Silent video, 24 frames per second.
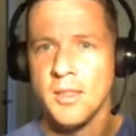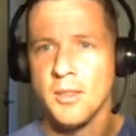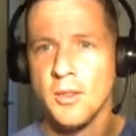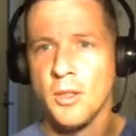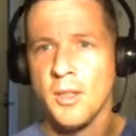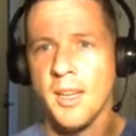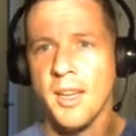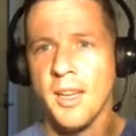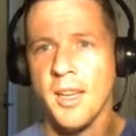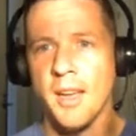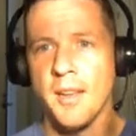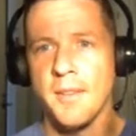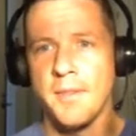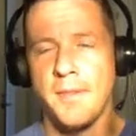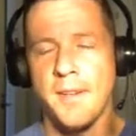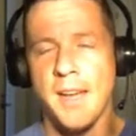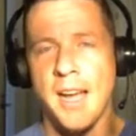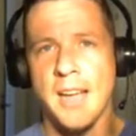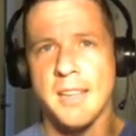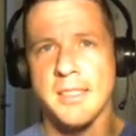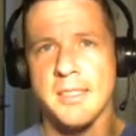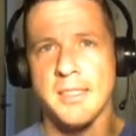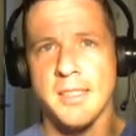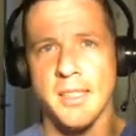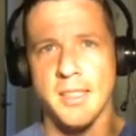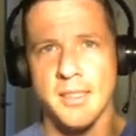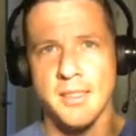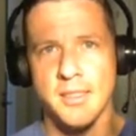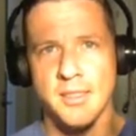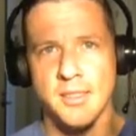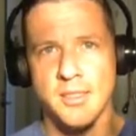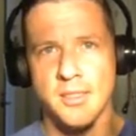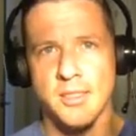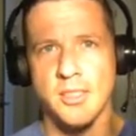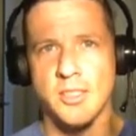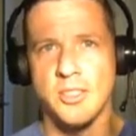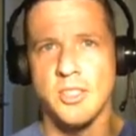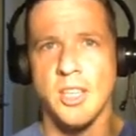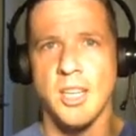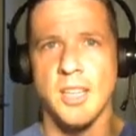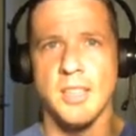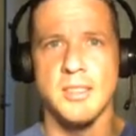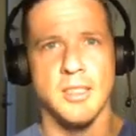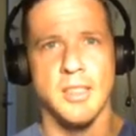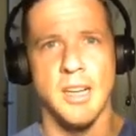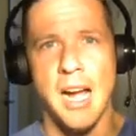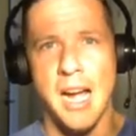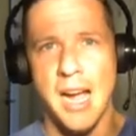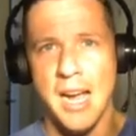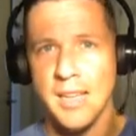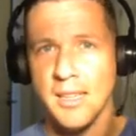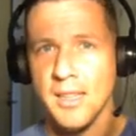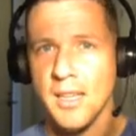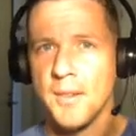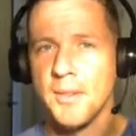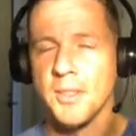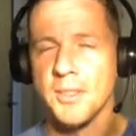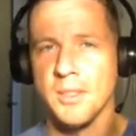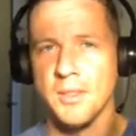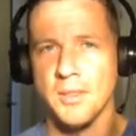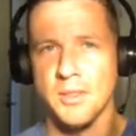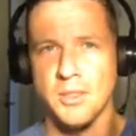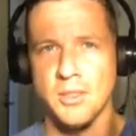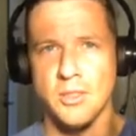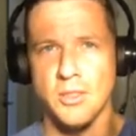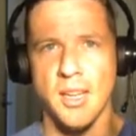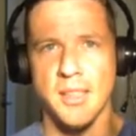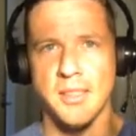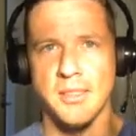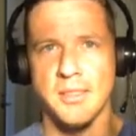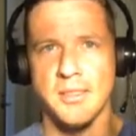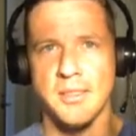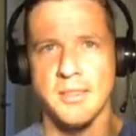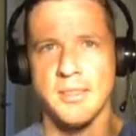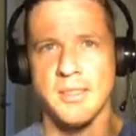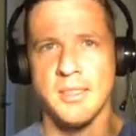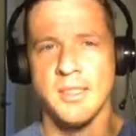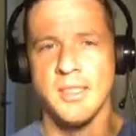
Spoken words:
looking at fasting suggest high levels of stress.